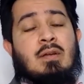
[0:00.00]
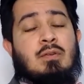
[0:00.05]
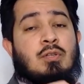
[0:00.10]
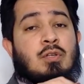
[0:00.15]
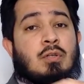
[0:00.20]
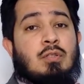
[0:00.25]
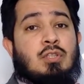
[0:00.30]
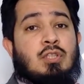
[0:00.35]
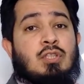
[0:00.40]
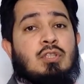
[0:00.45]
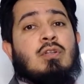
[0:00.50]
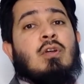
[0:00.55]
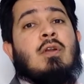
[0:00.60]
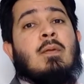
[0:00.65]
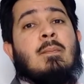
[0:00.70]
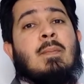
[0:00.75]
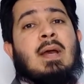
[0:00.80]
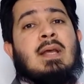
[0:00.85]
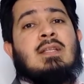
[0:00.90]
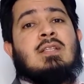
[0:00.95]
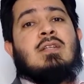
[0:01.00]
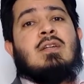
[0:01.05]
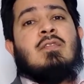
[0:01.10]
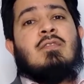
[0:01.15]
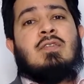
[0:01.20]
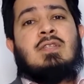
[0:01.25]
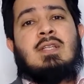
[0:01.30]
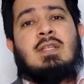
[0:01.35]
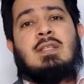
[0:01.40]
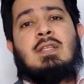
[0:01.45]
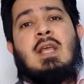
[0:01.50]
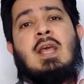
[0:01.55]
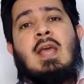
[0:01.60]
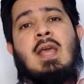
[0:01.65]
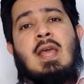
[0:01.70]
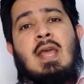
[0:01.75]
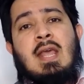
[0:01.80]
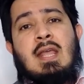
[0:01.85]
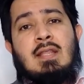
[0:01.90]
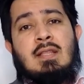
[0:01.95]
You're just going to buy services
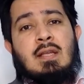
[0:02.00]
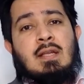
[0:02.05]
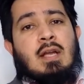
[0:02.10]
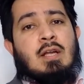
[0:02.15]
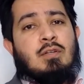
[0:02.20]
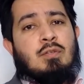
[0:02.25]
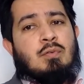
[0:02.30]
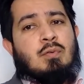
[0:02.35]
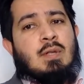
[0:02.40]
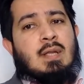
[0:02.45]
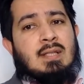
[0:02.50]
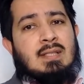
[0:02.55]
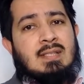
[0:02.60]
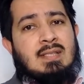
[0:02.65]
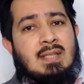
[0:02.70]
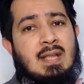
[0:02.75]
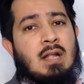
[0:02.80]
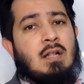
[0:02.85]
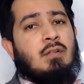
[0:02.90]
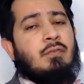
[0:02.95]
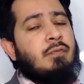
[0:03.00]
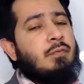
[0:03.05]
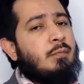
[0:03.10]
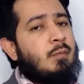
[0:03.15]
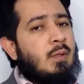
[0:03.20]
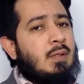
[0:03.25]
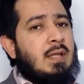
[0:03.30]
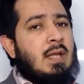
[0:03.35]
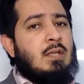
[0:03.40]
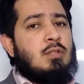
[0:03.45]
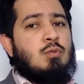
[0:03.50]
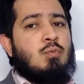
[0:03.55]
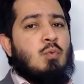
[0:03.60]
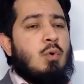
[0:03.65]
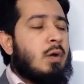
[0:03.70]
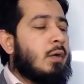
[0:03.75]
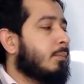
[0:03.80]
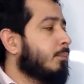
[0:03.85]
in the country itself. Well, guess what?